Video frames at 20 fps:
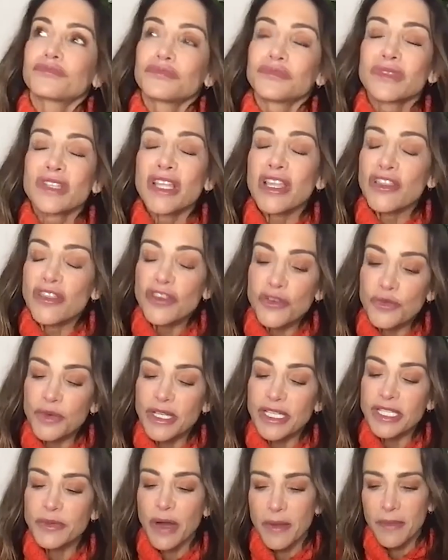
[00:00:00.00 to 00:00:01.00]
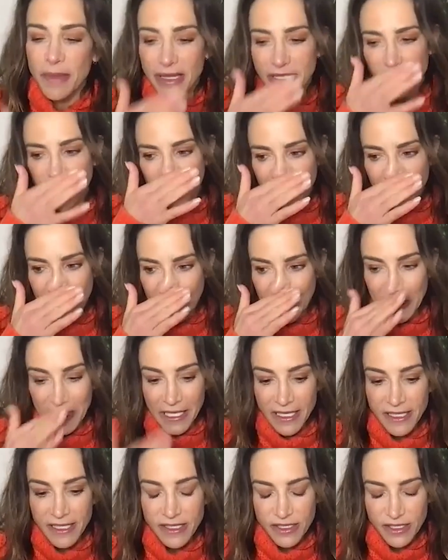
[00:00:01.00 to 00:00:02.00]
And the reason why masturbation
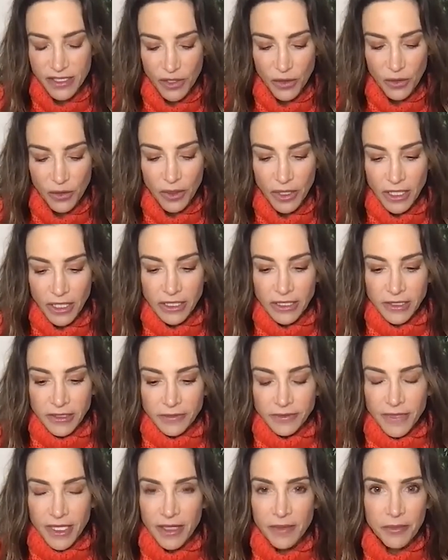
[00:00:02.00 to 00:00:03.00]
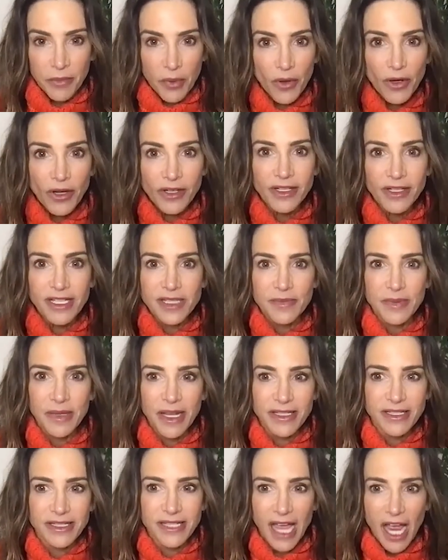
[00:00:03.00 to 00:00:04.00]
is so important is because
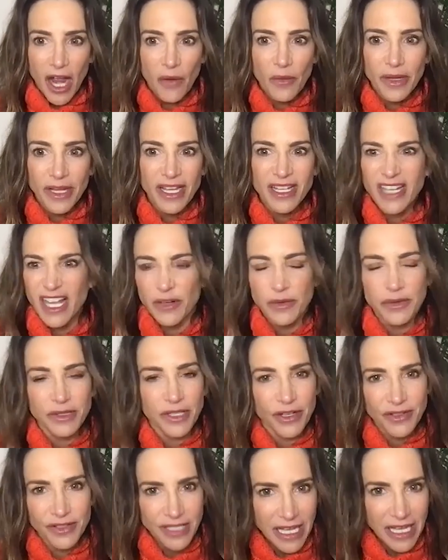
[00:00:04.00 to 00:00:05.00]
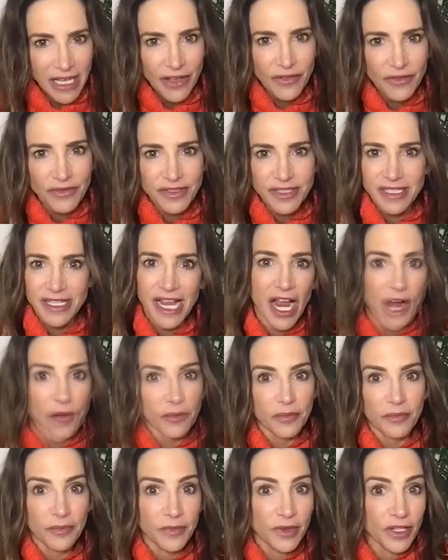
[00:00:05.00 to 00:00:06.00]
it's how we connect with ourselves and how we
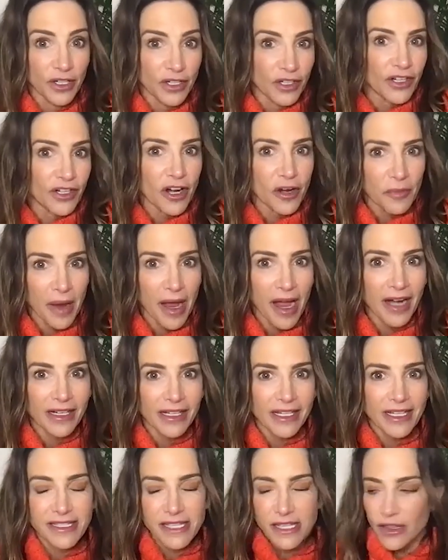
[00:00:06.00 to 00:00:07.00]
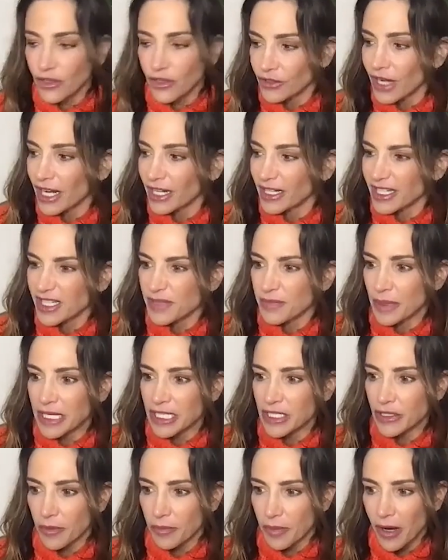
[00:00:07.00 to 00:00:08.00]
learn our bodies and learn how to explain to our
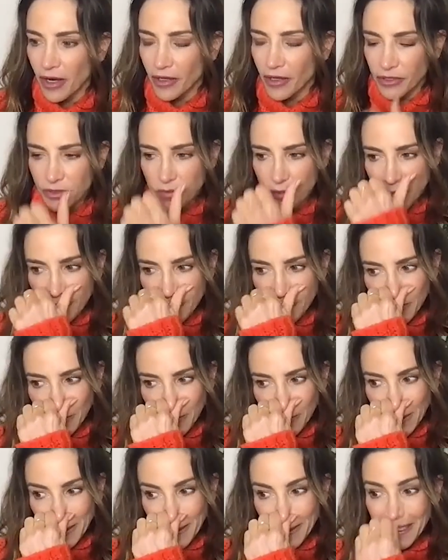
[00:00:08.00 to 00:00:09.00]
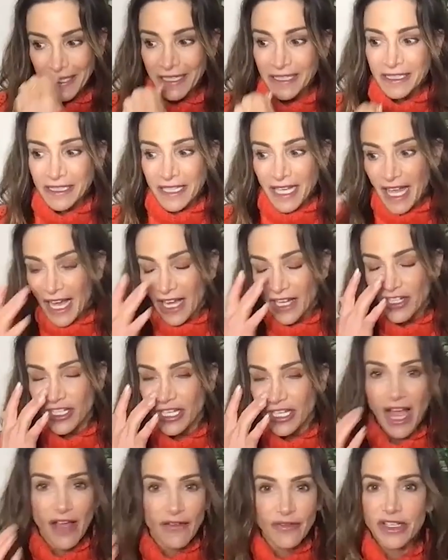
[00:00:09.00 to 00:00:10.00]
partners what feel good actually
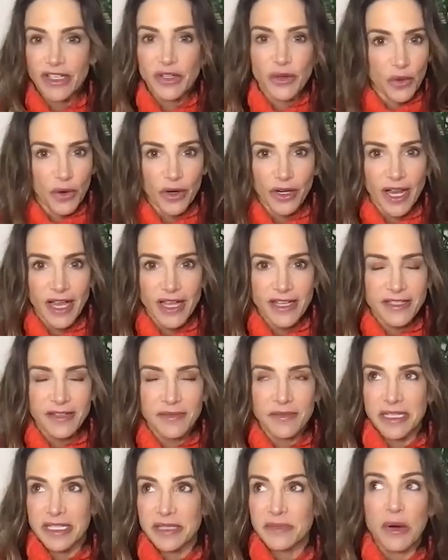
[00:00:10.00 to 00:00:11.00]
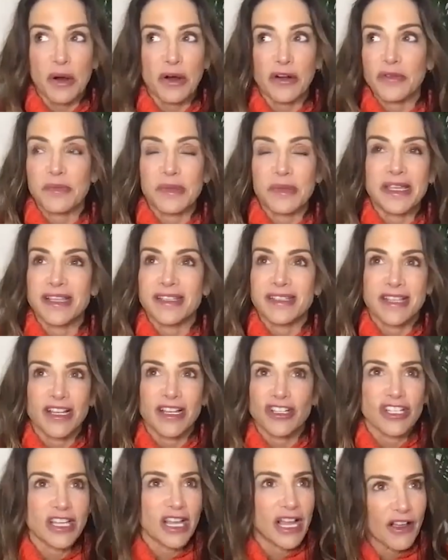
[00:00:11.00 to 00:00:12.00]
having an orgasm is part of being sexually
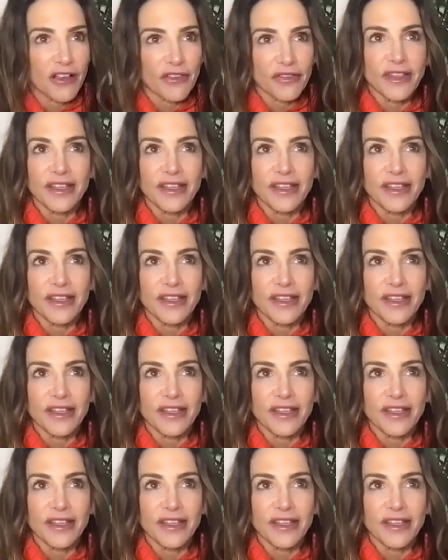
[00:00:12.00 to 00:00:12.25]
healthy.